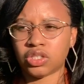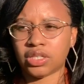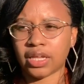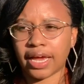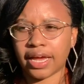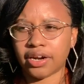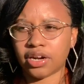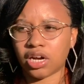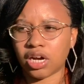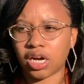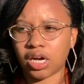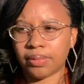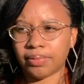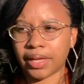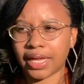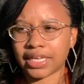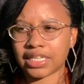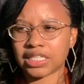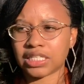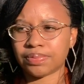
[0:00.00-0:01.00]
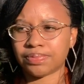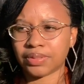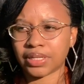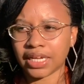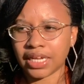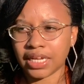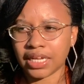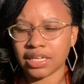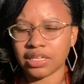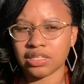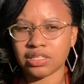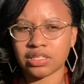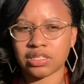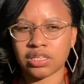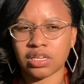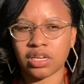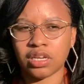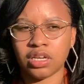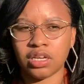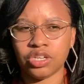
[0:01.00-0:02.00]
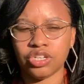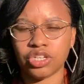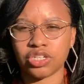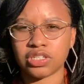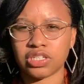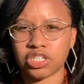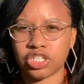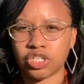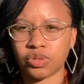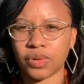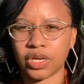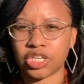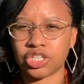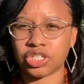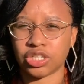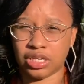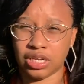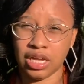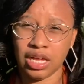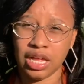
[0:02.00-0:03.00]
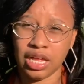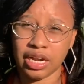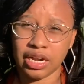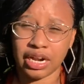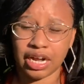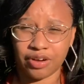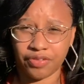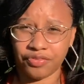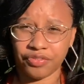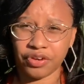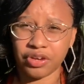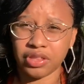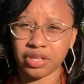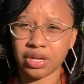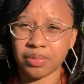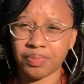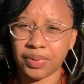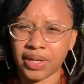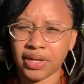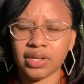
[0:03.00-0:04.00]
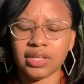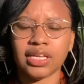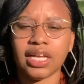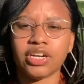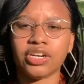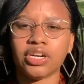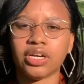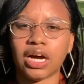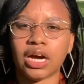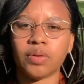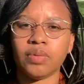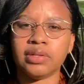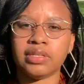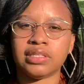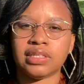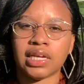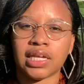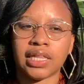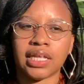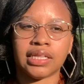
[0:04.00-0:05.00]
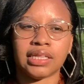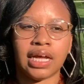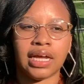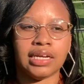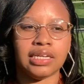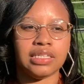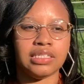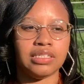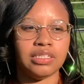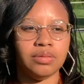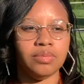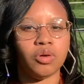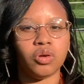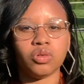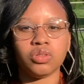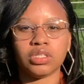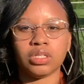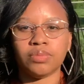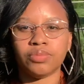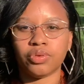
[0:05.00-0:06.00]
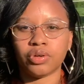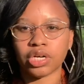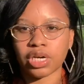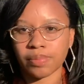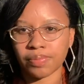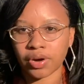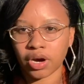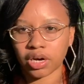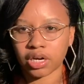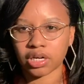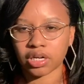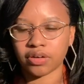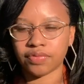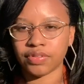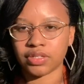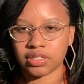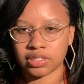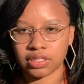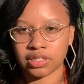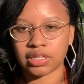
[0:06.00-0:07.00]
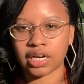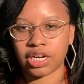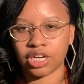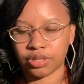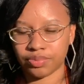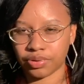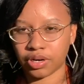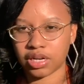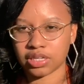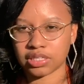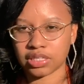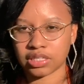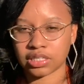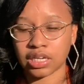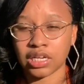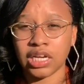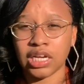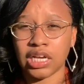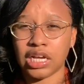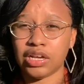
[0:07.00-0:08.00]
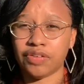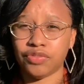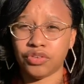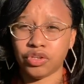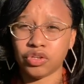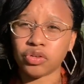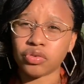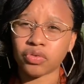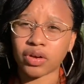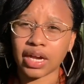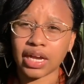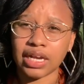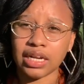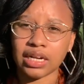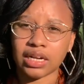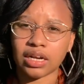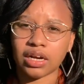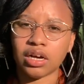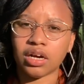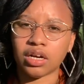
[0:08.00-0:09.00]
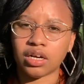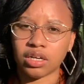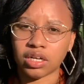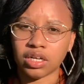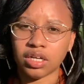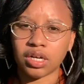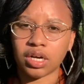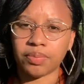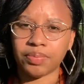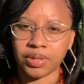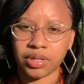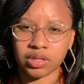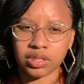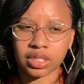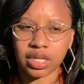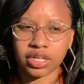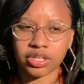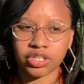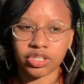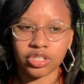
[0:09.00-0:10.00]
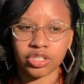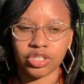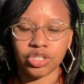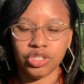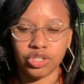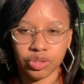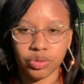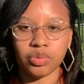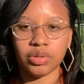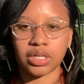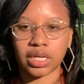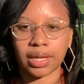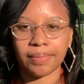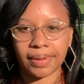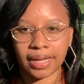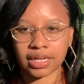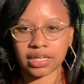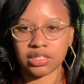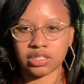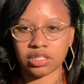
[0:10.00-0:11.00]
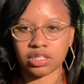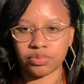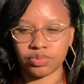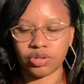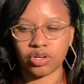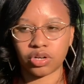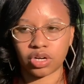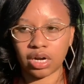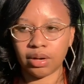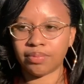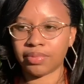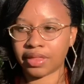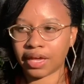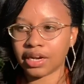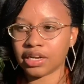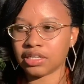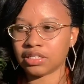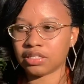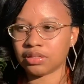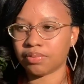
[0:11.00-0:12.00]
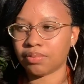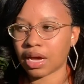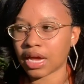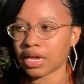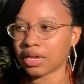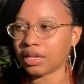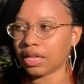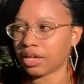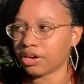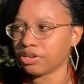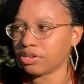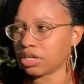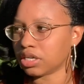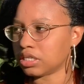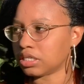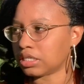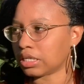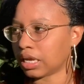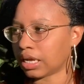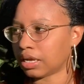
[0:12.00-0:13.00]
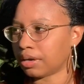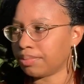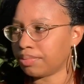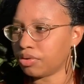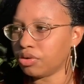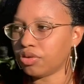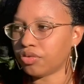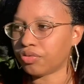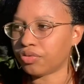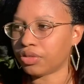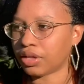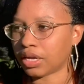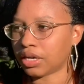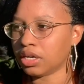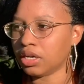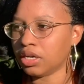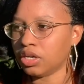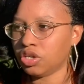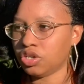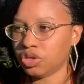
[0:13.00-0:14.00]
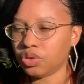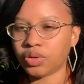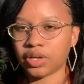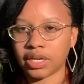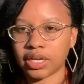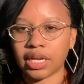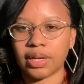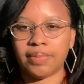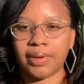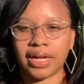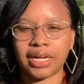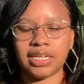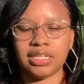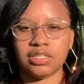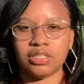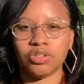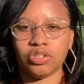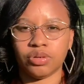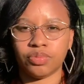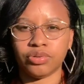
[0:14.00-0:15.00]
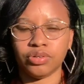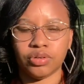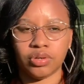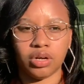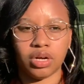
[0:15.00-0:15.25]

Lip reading: that explains your situation. Now for the appeal letter, I would say that is the most important part of this entire process. If you write a good appeal letter, you will get back into the program. My letter is like proof that you can get back into